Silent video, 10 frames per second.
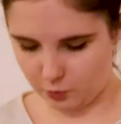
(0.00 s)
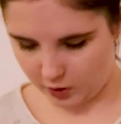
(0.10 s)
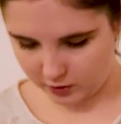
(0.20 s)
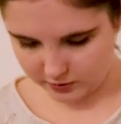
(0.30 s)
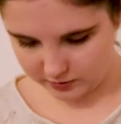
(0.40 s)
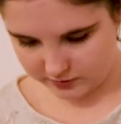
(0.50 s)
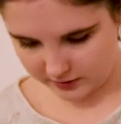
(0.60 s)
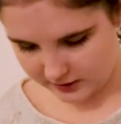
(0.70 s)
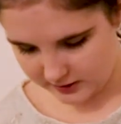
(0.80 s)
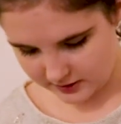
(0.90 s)
world of
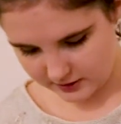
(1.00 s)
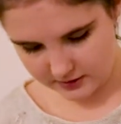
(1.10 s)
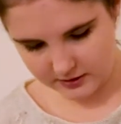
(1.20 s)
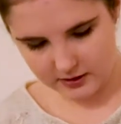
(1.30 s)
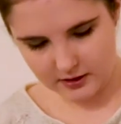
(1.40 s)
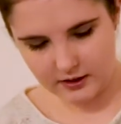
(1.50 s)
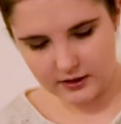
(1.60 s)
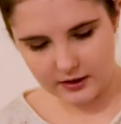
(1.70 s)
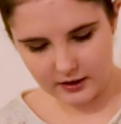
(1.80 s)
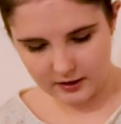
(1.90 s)
London.
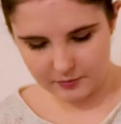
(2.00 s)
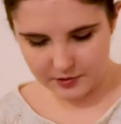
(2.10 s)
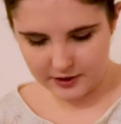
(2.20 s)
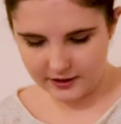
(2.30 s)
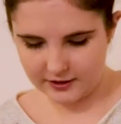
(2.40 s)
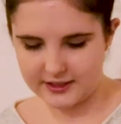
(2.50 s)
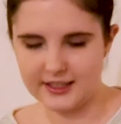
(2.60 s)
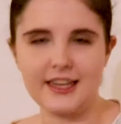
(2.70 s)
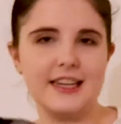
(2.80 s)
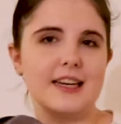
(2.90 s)
There is
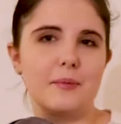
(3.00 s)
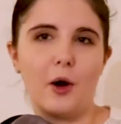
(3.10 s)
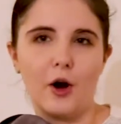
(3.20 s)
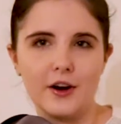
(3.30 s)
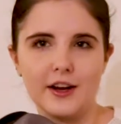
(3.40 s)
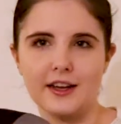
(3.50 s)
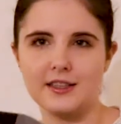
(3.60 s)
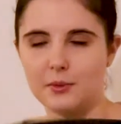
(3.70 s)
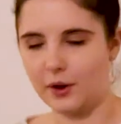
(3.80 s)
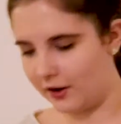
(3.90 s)
an inner pocket
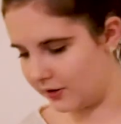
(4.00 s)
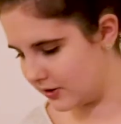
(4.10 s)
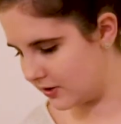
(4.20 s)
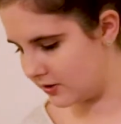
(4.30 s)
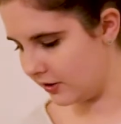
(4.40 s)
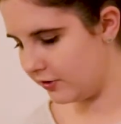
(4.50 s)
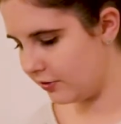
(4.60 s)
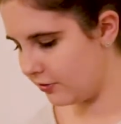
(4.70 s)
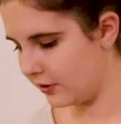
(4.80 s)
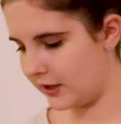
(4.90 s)
as well. So
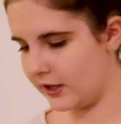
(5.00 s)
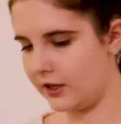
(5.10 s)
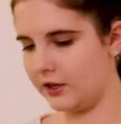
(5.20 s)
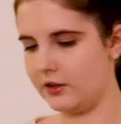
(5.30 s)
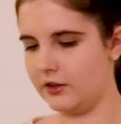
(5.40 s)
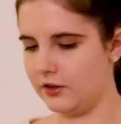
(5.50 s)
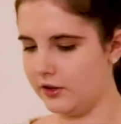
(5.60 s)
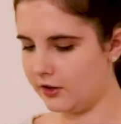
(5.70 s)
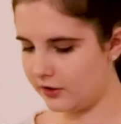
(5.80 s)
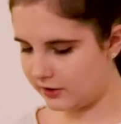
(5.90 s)
freaking
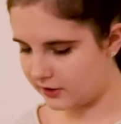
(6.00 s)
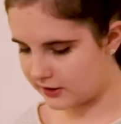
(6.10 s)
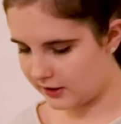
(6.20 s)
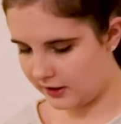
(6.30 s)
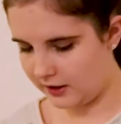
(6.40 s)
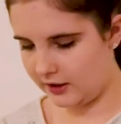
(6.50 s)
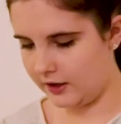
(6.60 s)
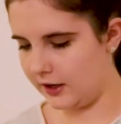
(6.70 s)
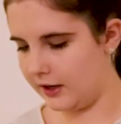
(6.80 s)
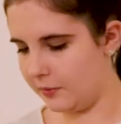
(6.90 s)
cute.
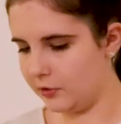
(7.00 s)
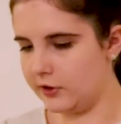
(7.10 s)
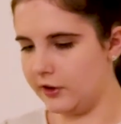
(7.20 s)
I am all